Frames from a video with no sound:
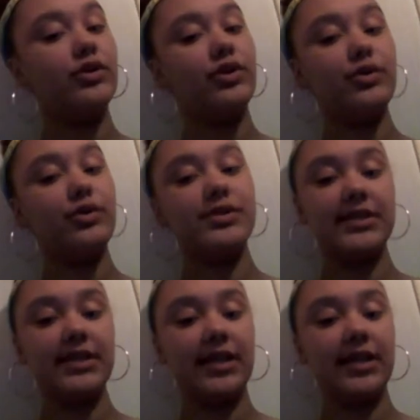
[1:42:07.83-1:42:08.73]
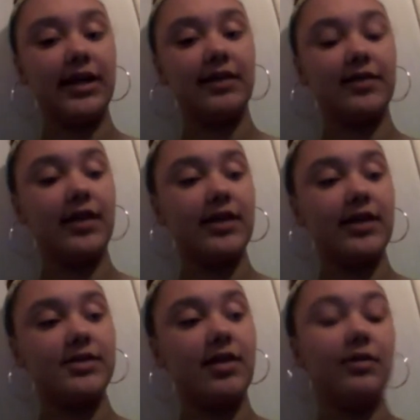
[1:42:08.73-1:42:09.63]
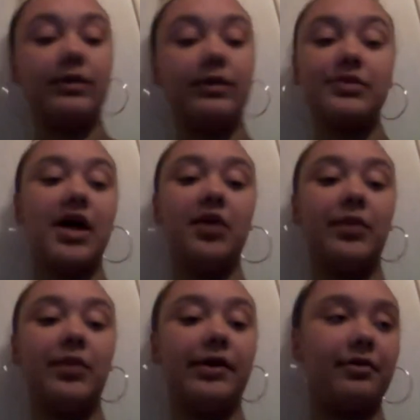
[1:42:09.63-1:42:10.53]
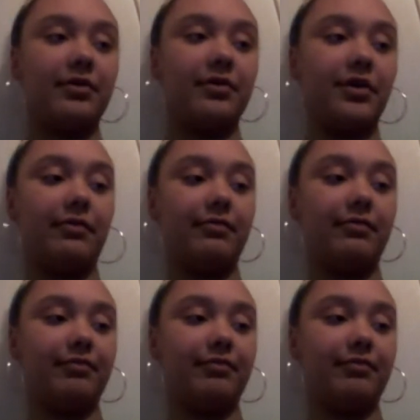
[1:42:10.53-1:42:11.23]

did those like a few days ago, and it was kind of weird. So